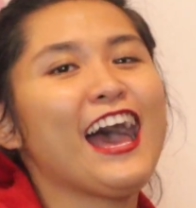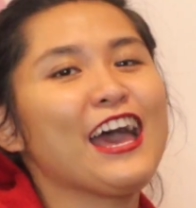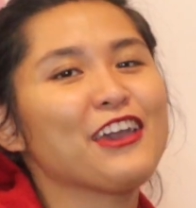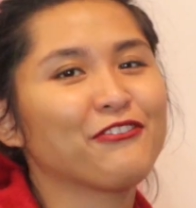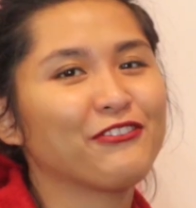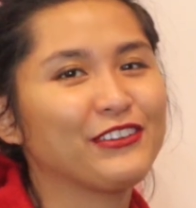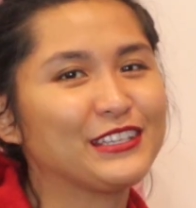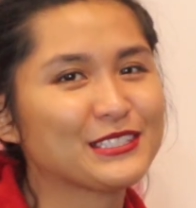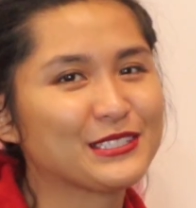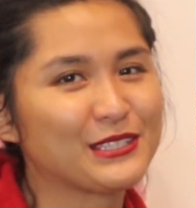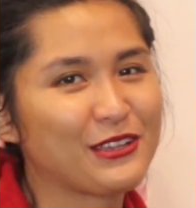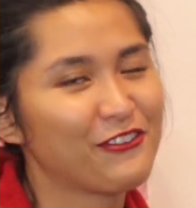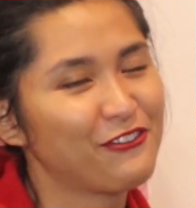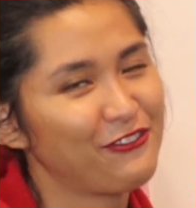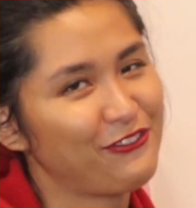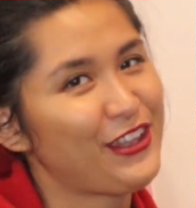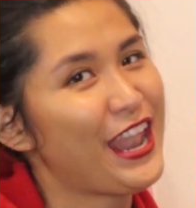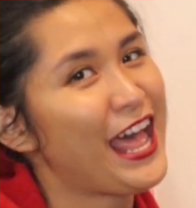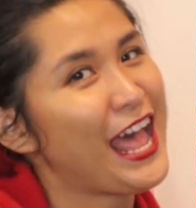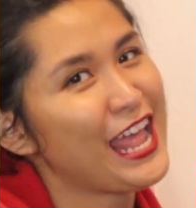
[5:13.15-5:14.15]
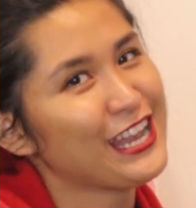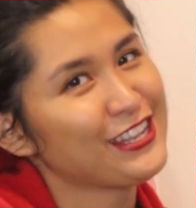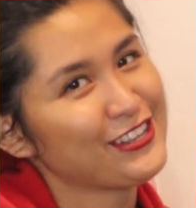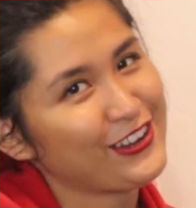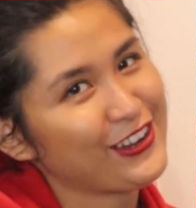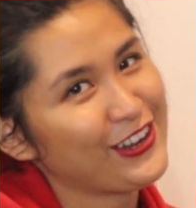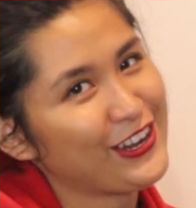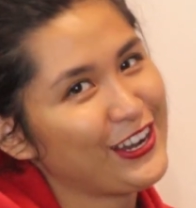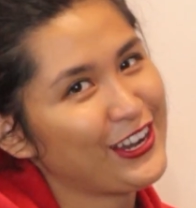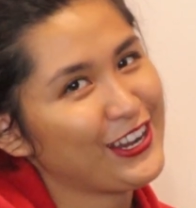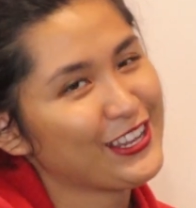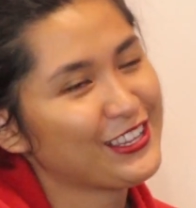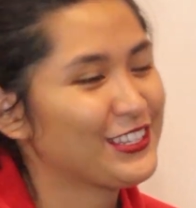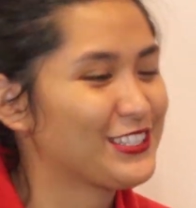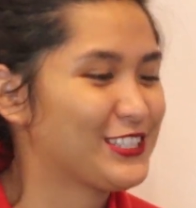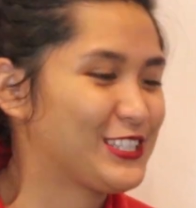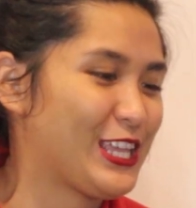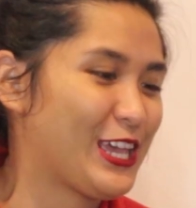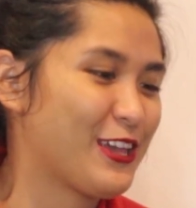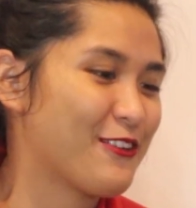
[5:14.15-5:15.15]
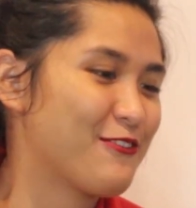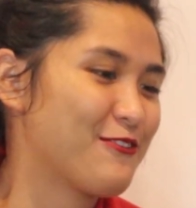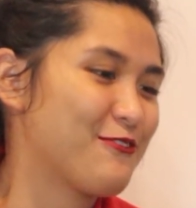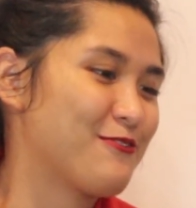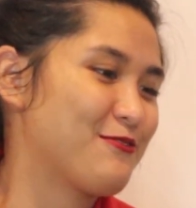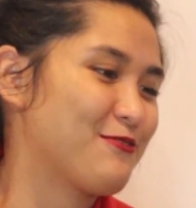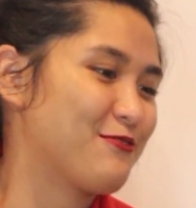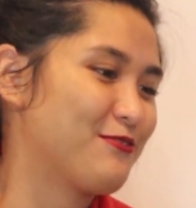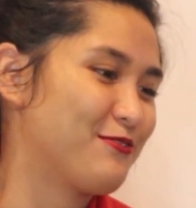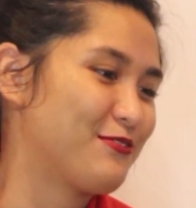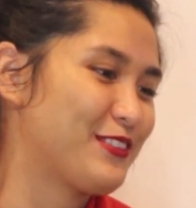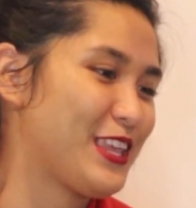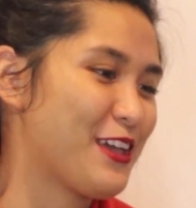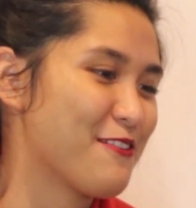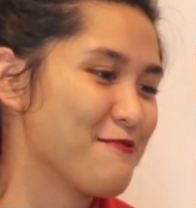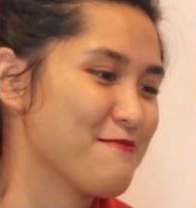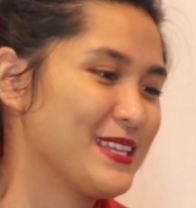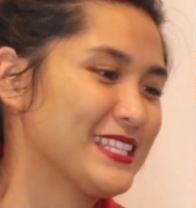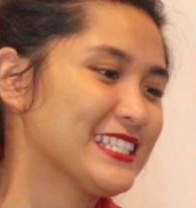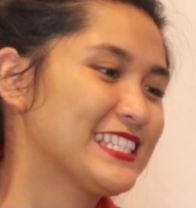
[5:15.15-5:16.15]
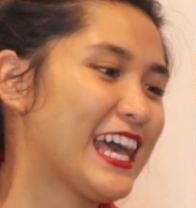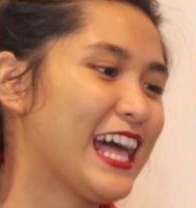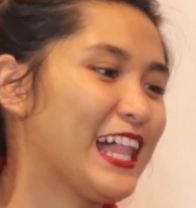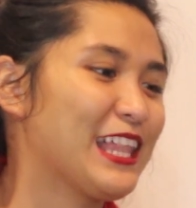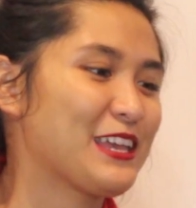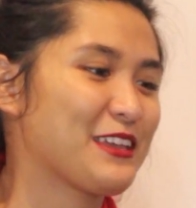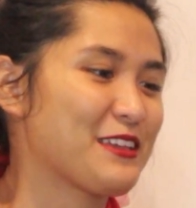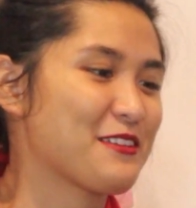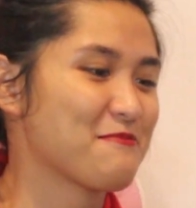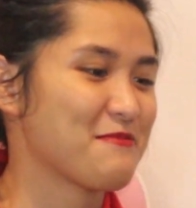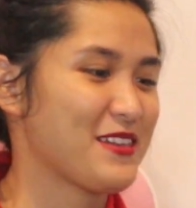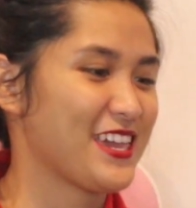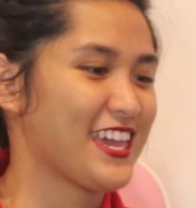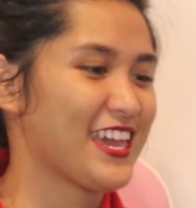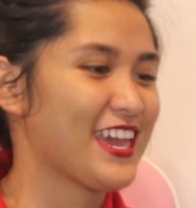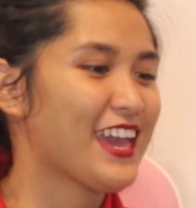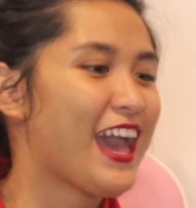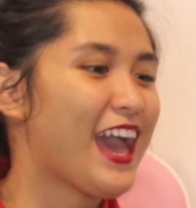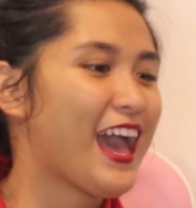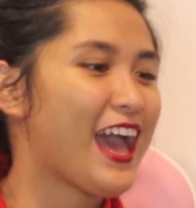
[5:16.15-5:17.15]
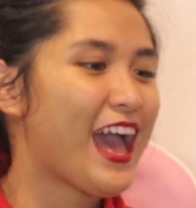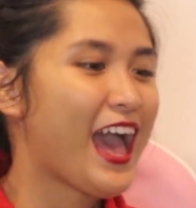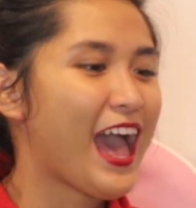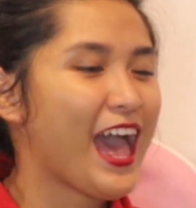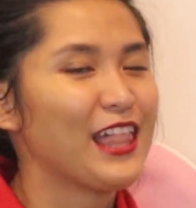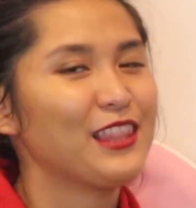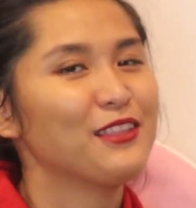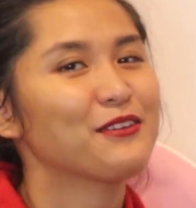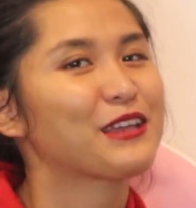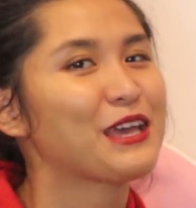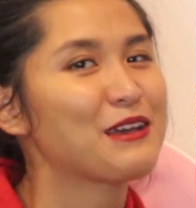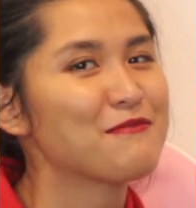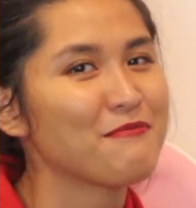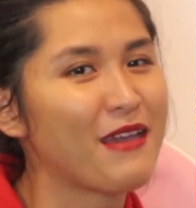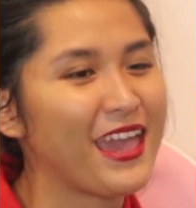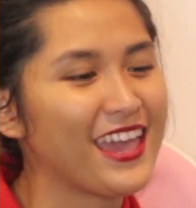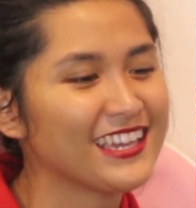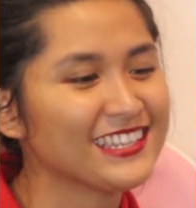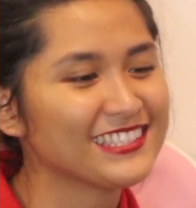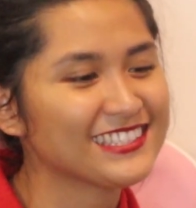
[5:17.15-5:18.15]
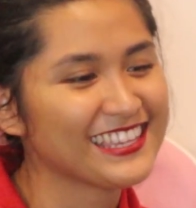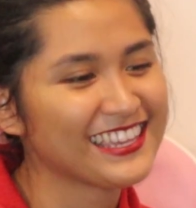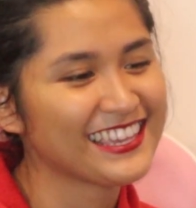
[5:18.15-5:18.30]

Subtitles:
I feel so flattered because they've been telling me I look amazing.